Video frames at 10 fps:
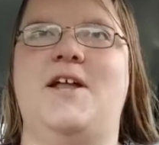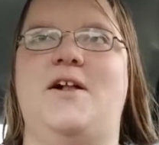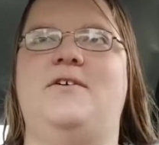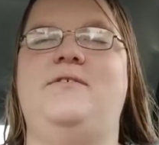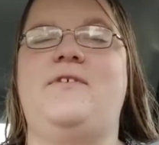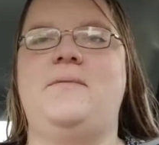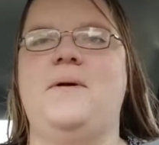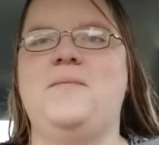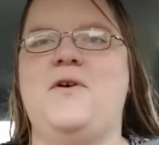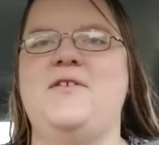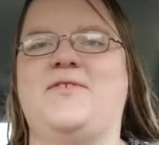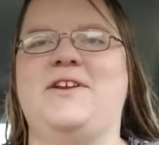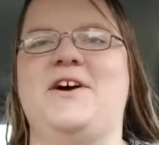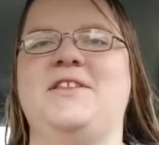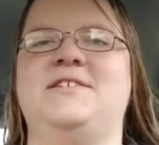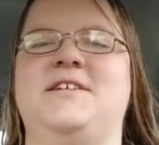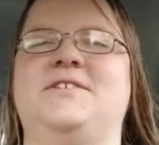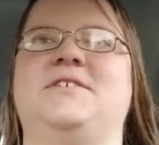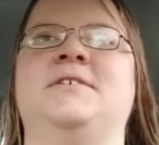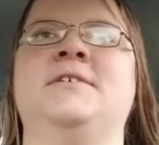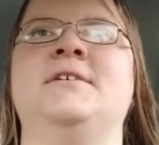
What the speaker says: know, I found my boyfriend on Tinder.